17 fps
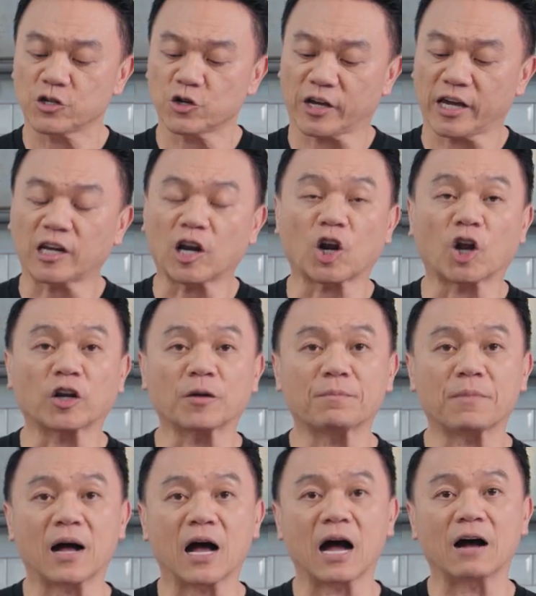You get a lot
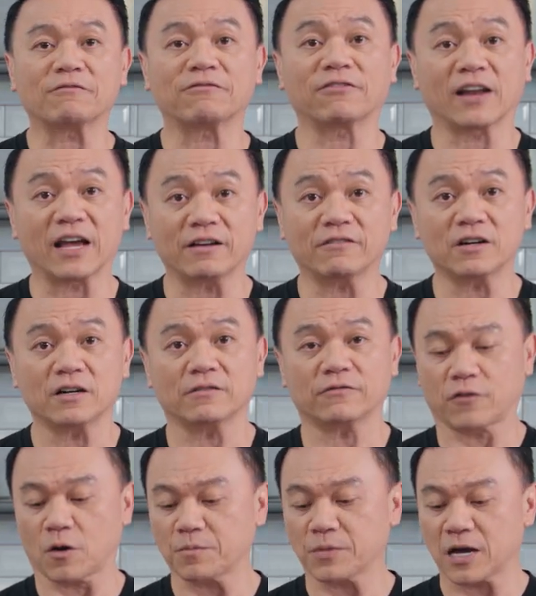of flavor
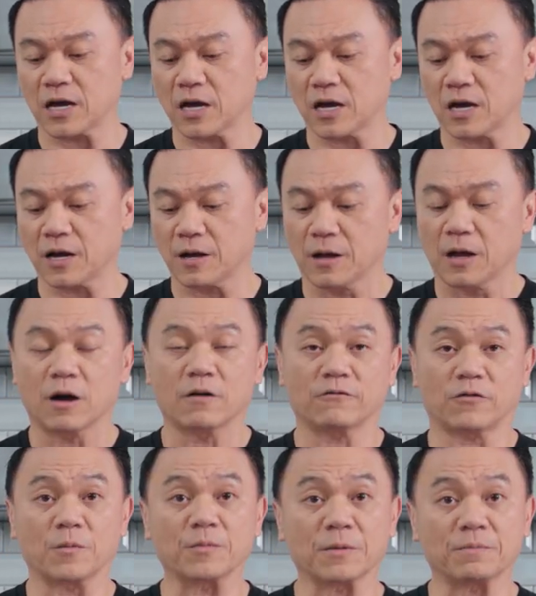from
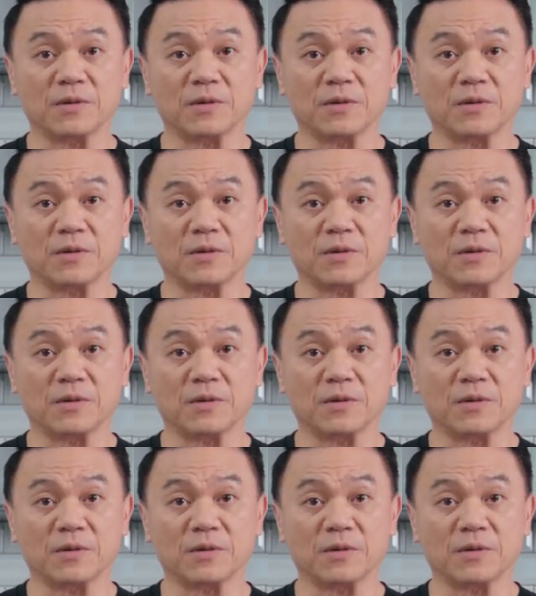the